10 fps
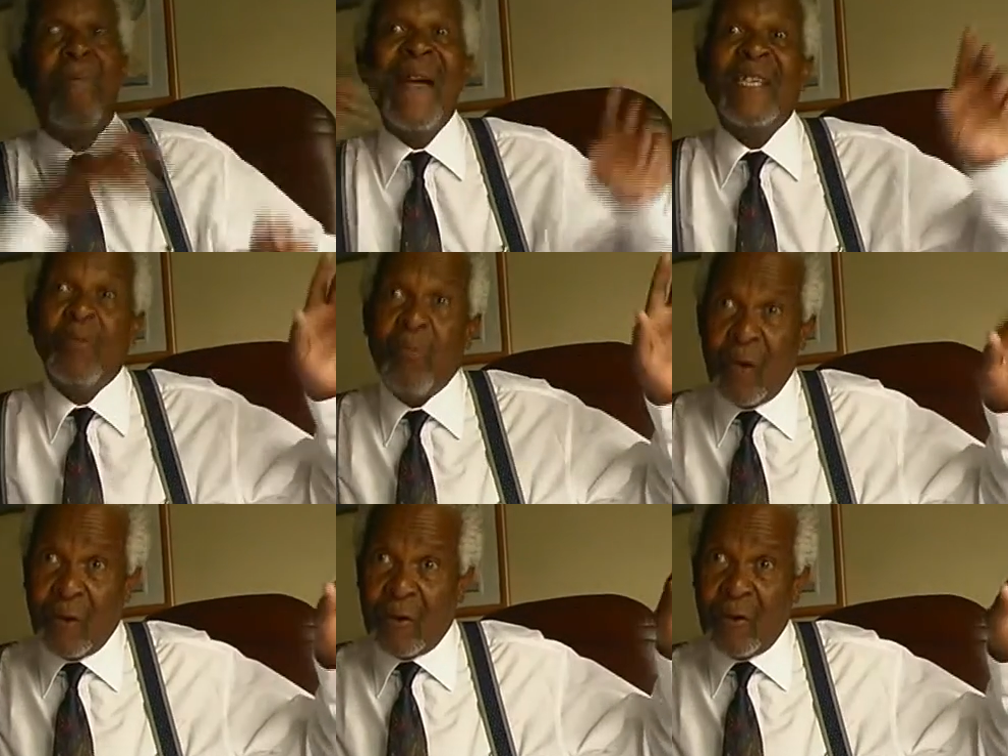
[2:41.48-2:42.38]

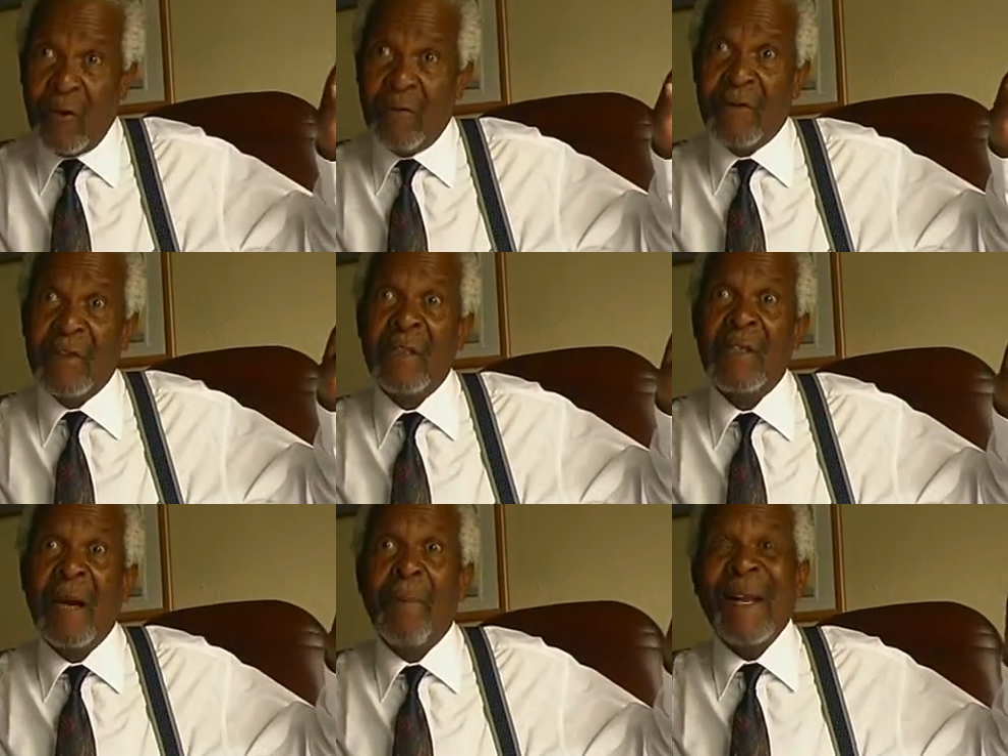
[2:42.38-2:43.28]
matchbox of
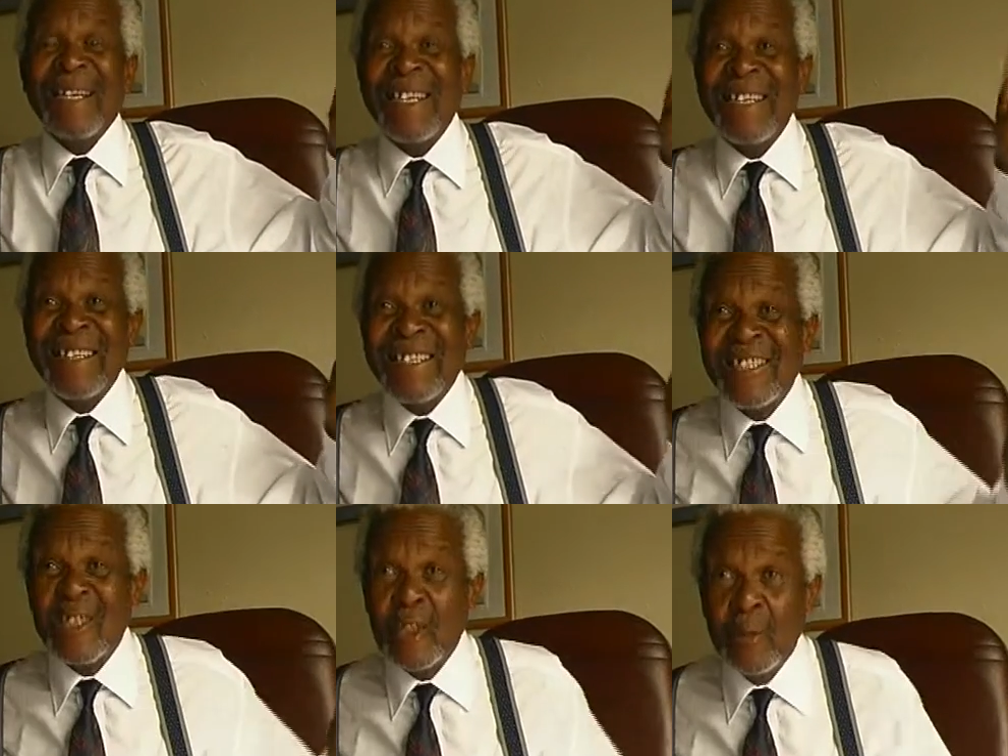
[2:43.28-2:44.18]
the apartheid
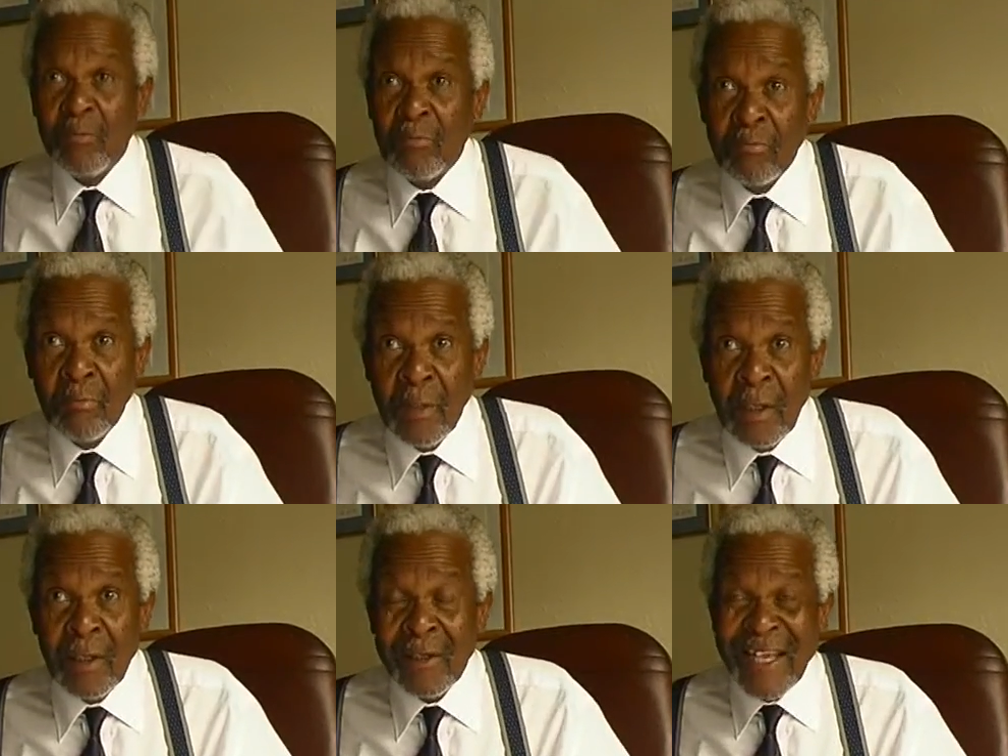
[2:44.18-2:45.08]
regime,
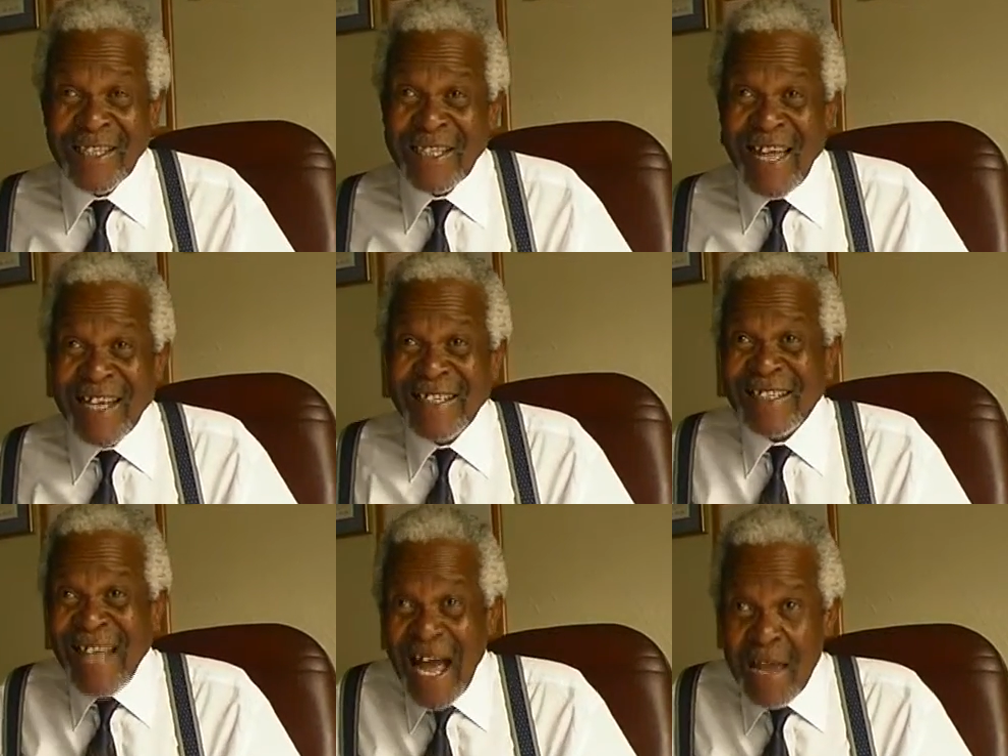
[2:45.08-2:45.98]
that's
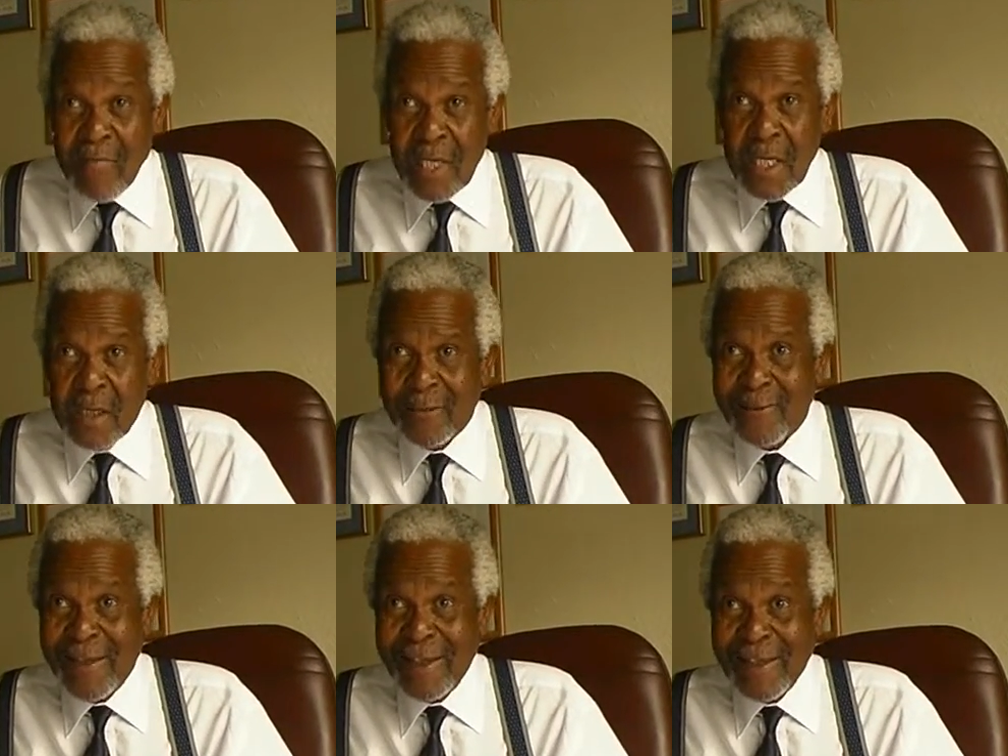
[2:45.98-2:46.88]
like diamond
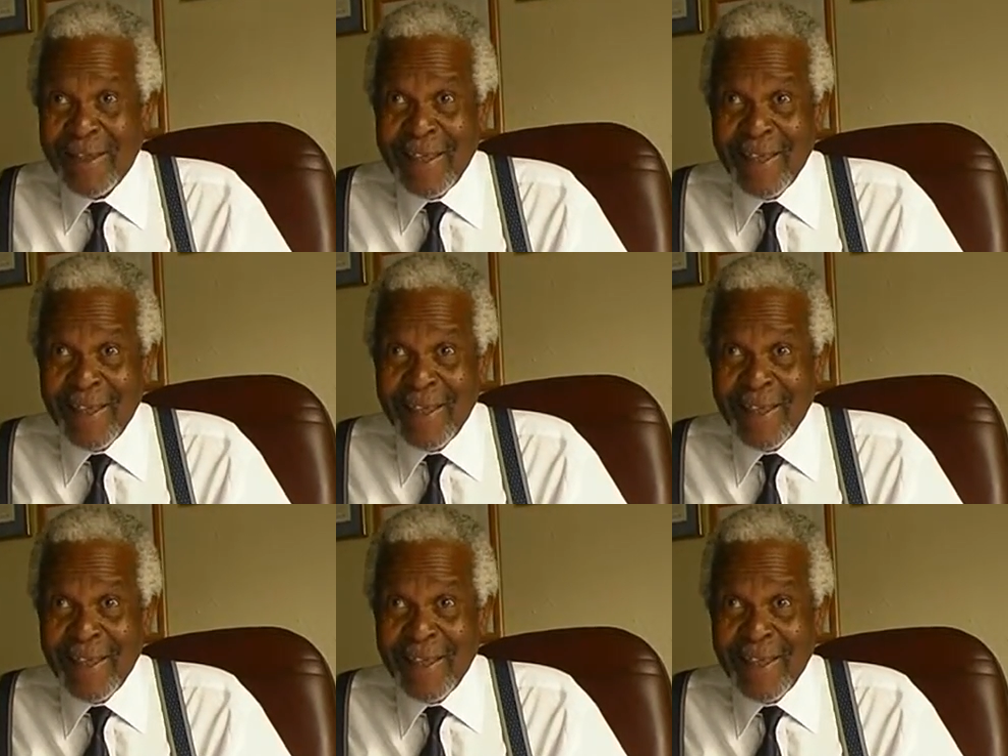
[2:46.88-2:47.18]
today.